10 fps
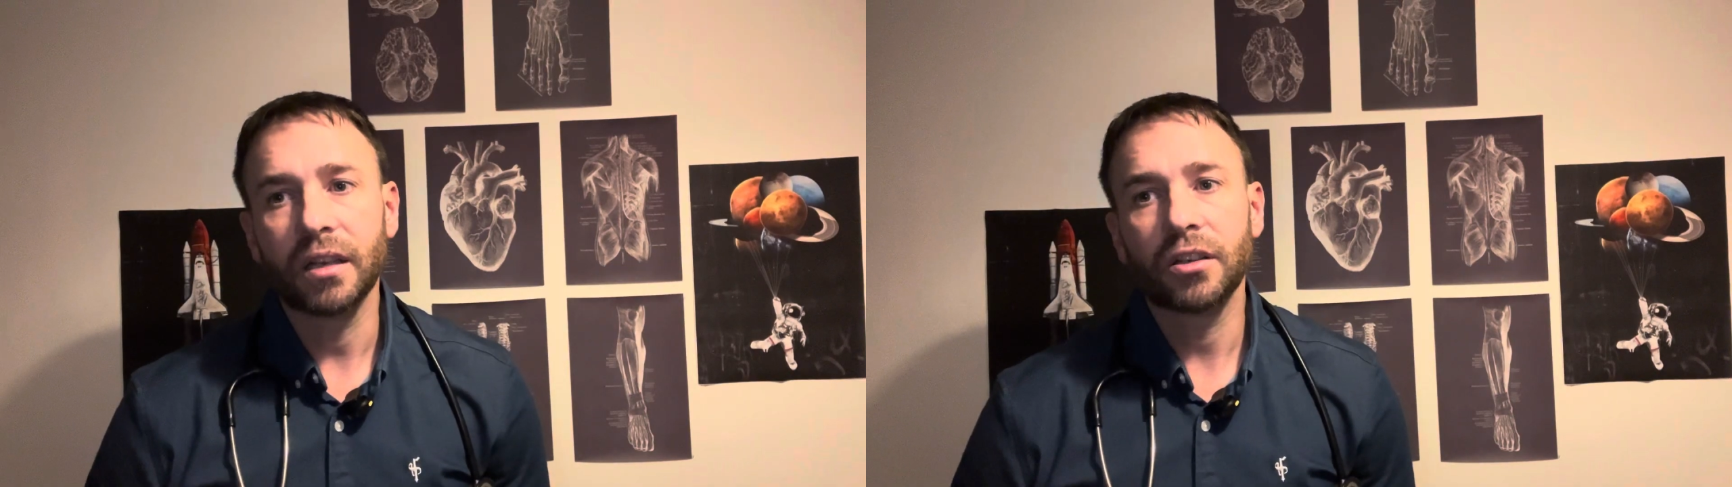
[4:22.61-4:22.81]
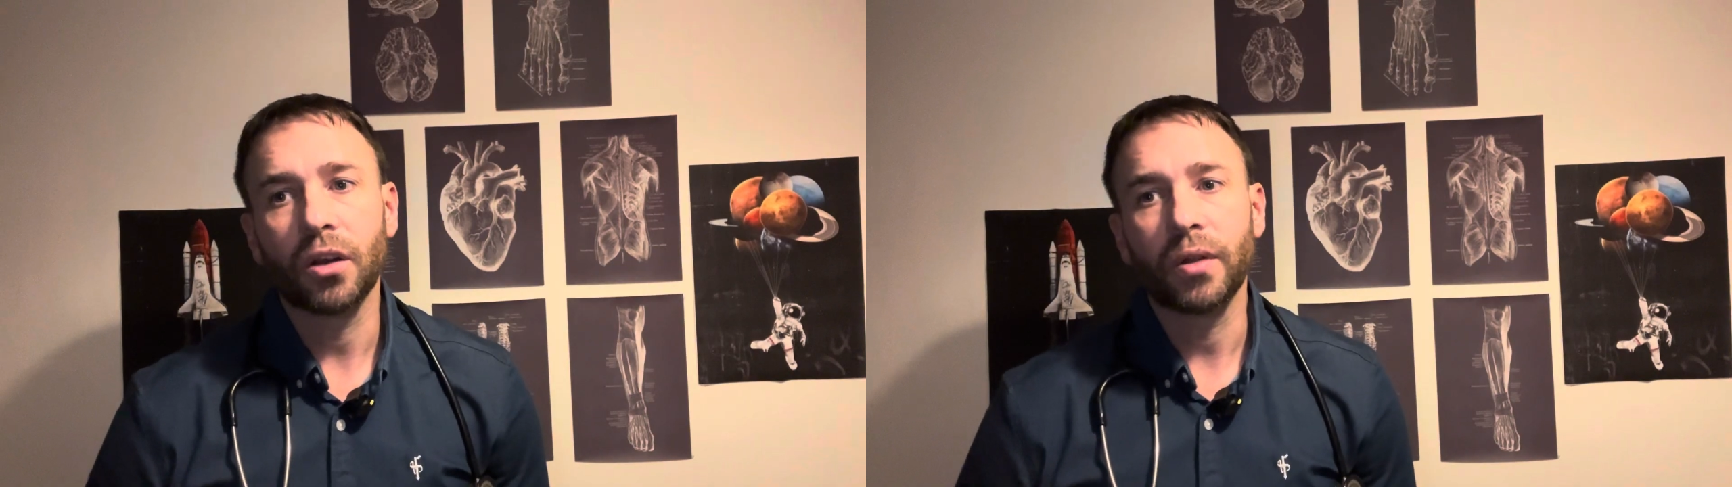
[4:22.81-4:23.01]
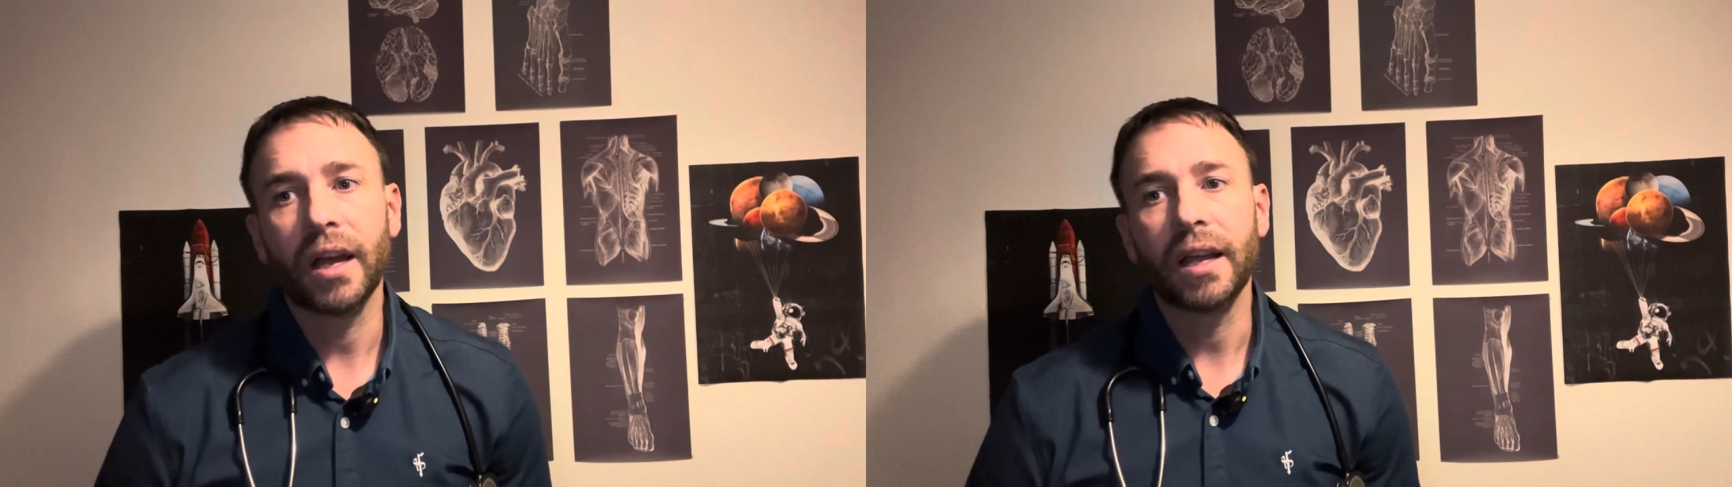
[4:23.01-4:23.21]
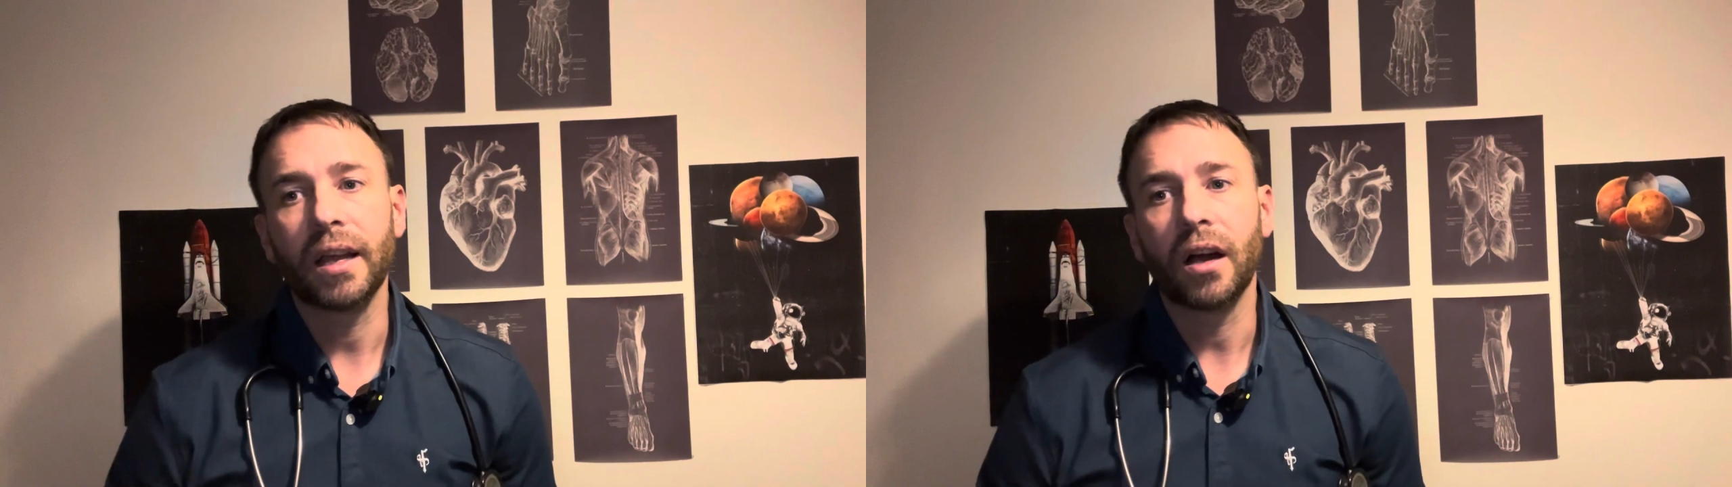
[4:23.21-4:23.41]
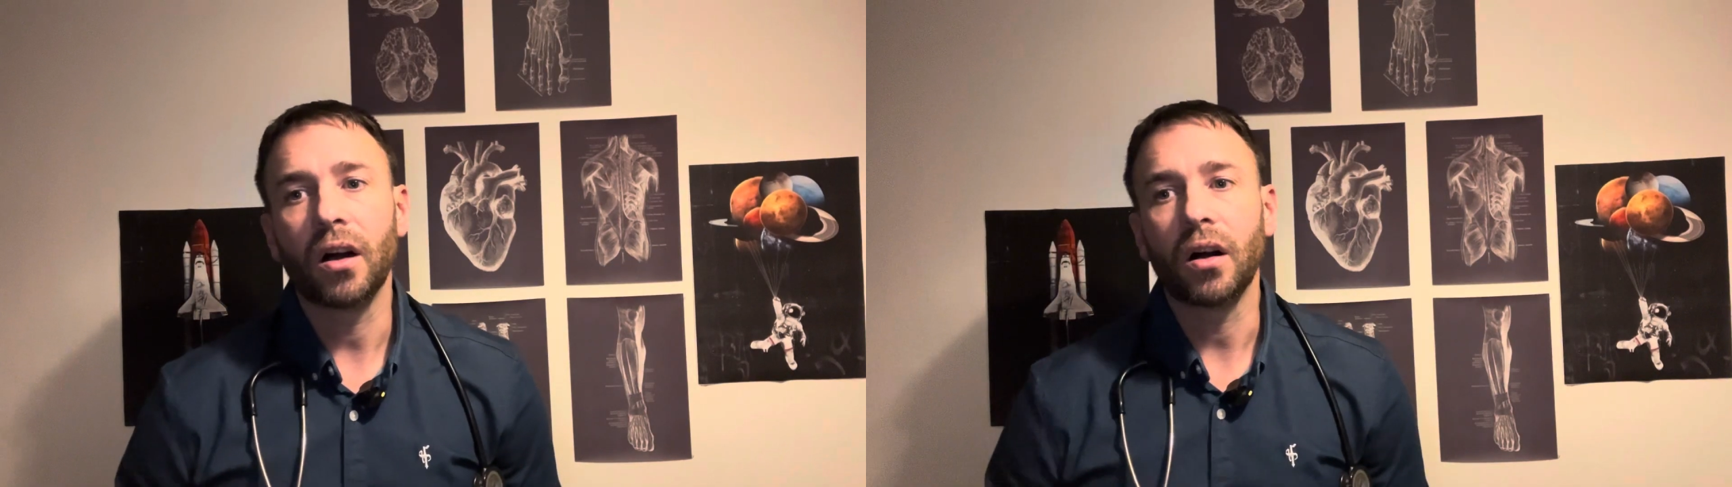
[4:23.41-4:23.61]
So they
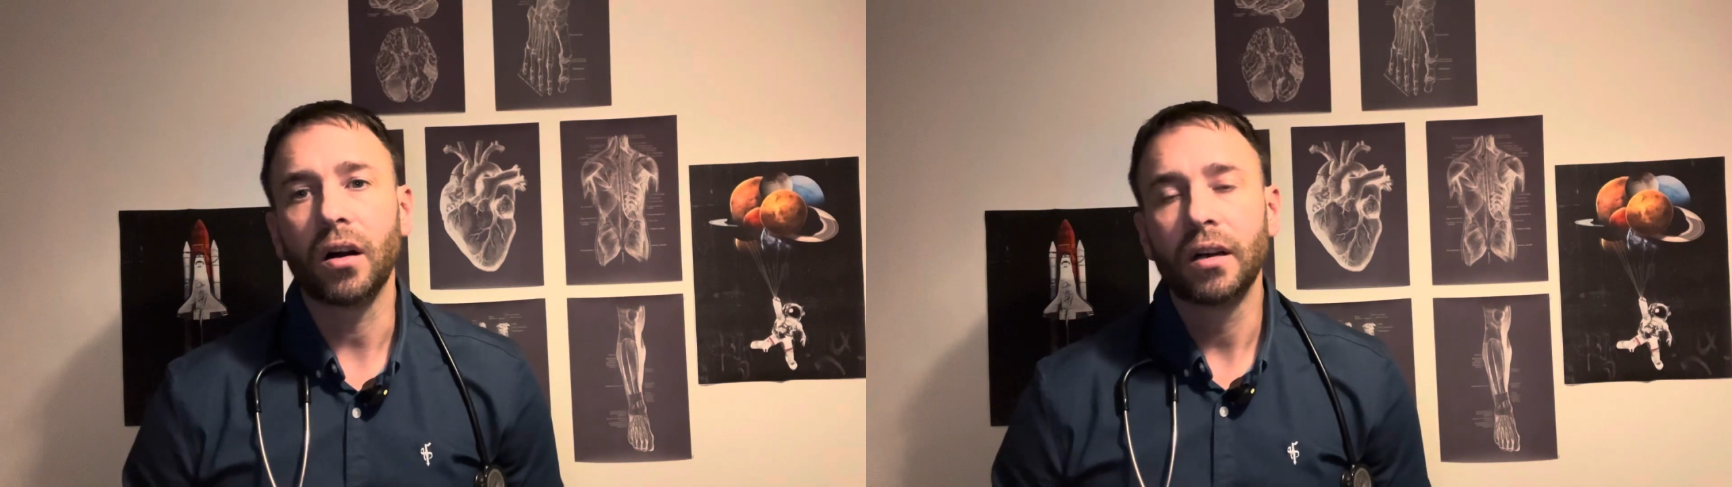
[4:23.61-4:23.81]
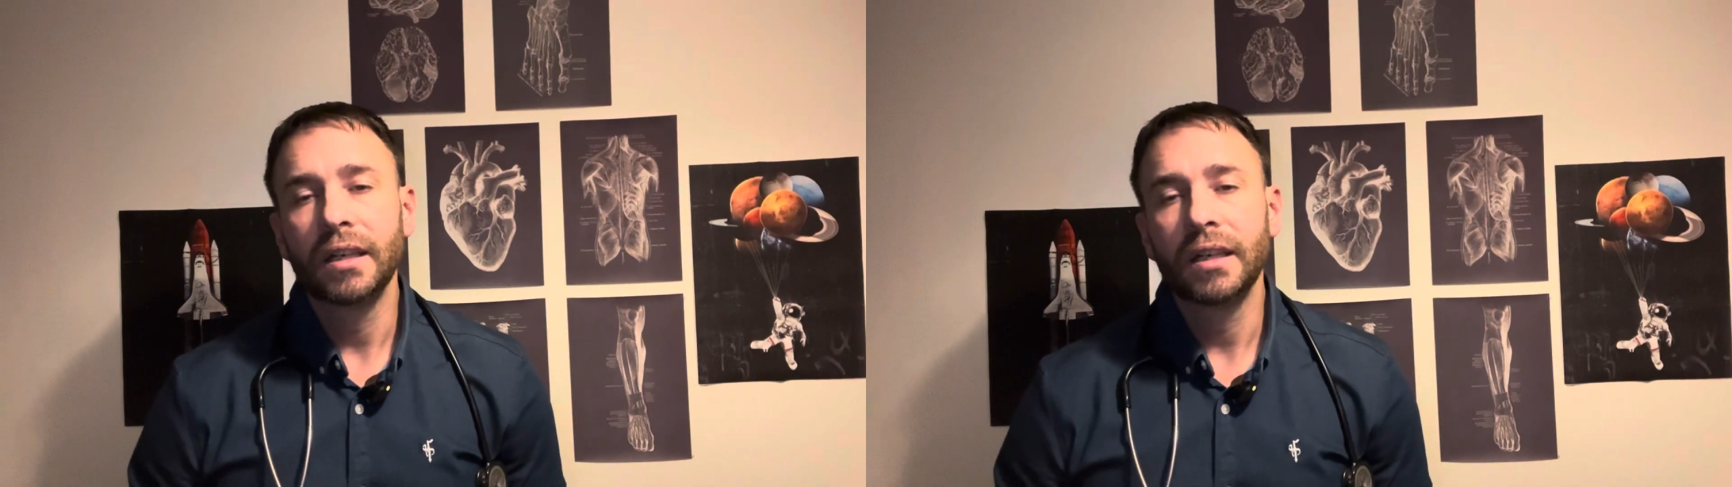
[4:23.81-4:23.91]
are